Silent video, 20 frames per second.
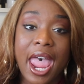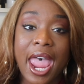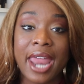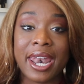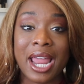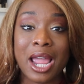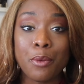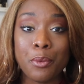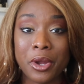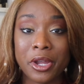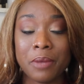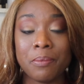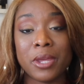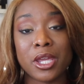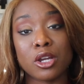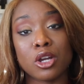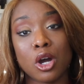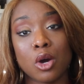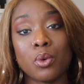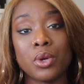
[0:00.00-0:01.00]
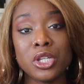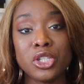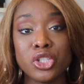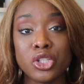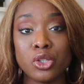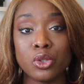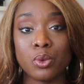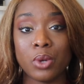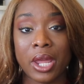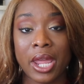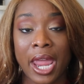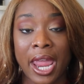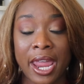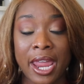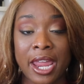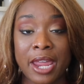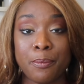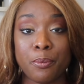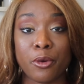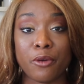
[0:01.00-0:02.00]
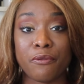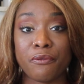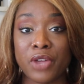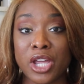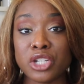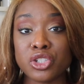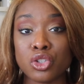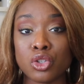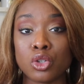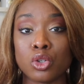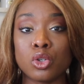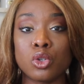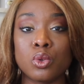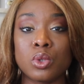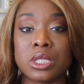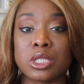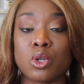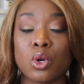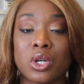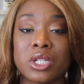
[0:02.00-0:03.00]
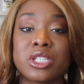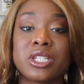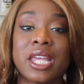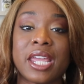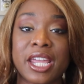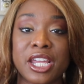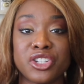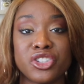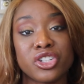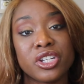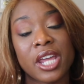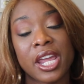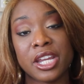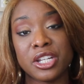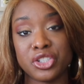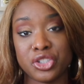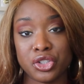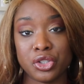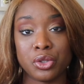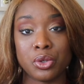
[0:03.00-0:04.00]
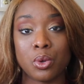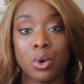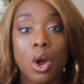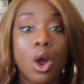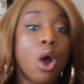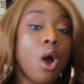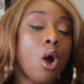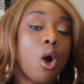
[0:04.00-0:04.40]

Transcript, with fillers: and I recommend going to a professional who is going to educate you